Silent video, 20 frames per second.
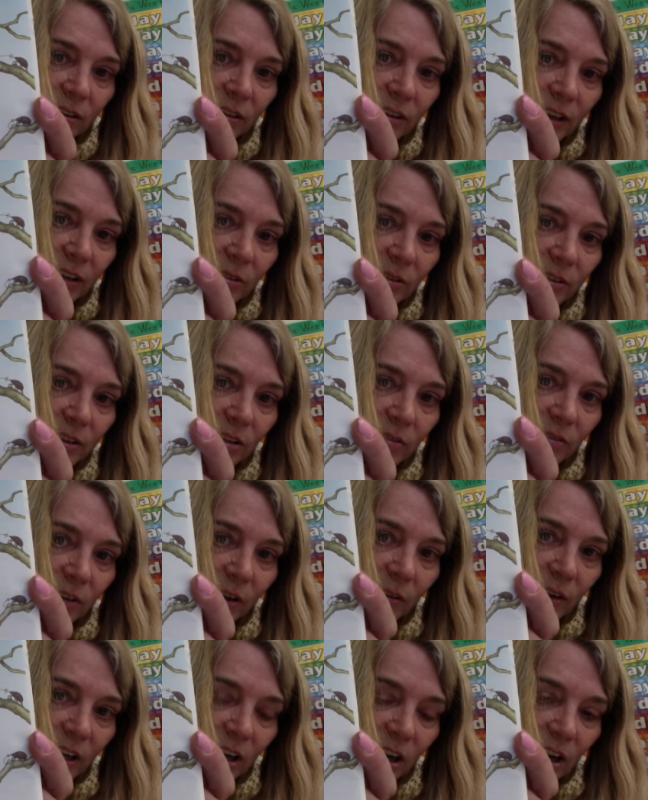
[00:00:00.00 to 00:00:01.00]
With their
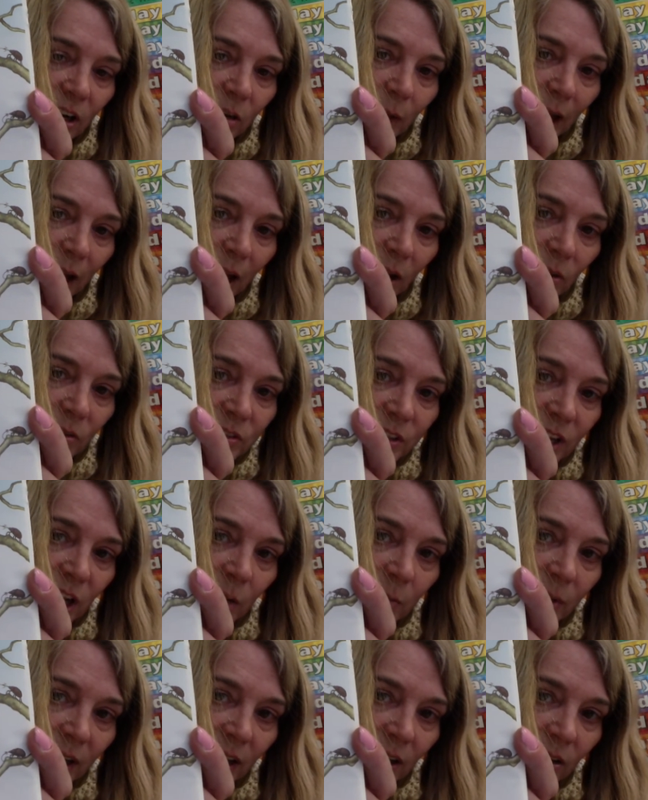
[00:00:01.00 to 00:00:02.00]
very long mouths
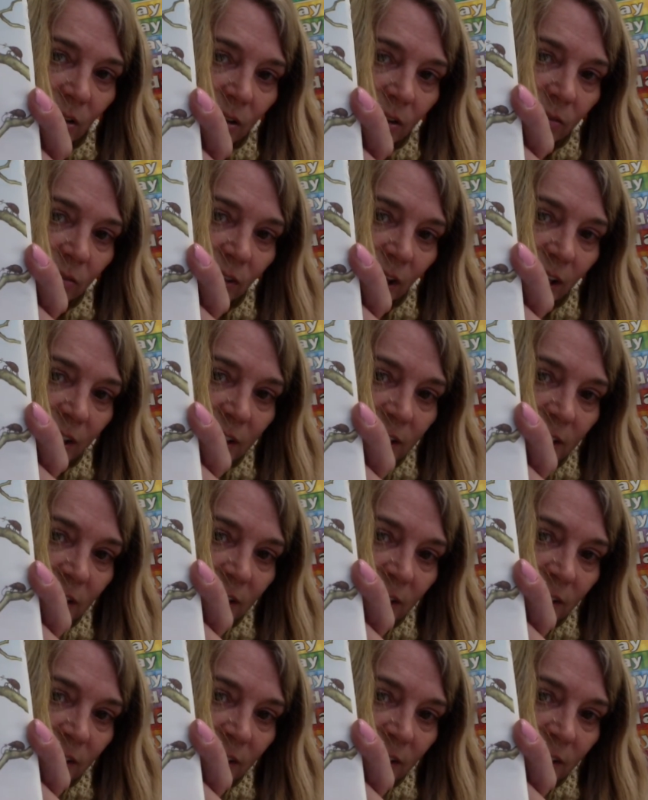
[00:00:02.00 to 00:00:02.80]
coming out front.